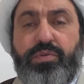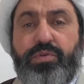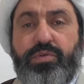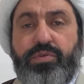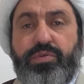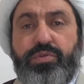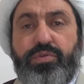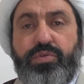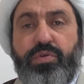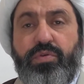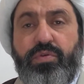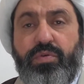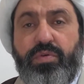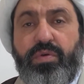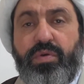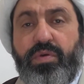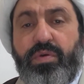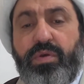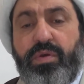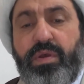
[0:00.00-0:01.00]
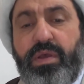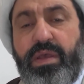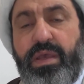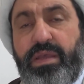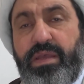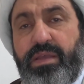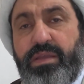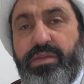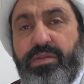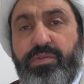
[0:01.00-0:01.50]
So,
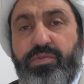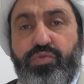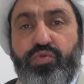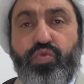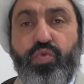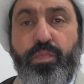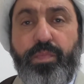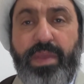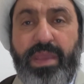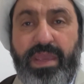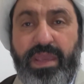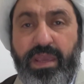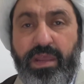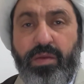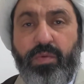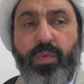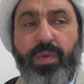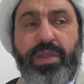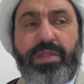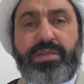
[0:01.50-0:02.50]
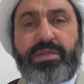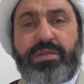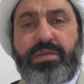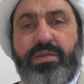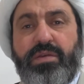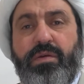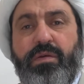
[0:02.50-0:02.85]
to begin with,